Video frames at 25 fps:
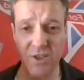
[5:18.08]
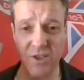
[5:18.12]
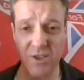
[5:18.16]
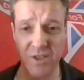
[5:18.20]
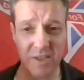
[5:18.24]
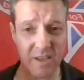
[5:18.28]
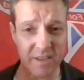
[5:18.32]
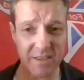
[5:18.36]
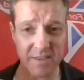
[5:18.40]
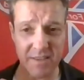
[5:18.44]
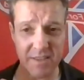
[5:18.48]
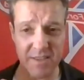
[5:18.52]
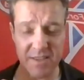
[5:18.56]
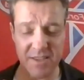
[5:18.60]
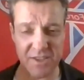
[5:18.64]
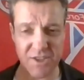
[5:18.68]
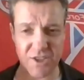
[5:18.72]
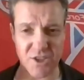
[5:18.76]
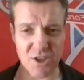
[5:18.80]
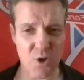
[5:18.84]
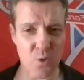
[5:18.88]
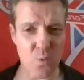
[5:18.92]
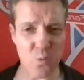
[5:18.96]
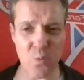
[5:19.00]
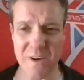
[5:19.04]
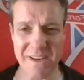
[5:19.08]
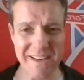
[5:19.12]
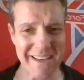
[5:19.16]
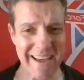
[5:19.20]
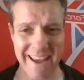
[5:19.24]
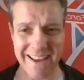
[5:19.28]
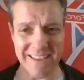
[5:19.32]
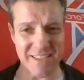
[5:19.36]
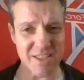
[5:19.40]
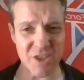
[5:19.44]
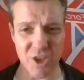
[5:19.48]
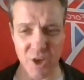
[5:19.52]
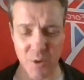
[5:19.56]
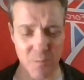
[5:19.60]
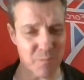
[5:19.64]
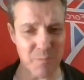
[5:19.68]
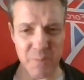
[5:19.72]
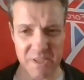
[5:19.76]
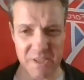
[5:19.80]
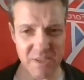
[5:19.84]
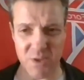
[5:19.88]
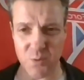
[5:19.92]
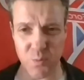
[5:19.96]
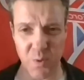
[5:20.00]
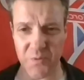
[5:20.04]
like this. We can't compete
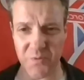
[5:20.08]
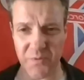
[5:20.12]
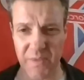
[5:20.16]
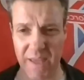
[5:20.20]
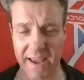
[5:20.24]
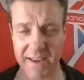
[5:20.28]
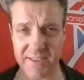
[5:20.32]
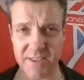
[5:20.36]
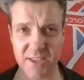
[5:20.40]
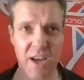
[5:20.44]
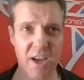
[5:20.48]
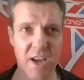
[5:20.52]
with that.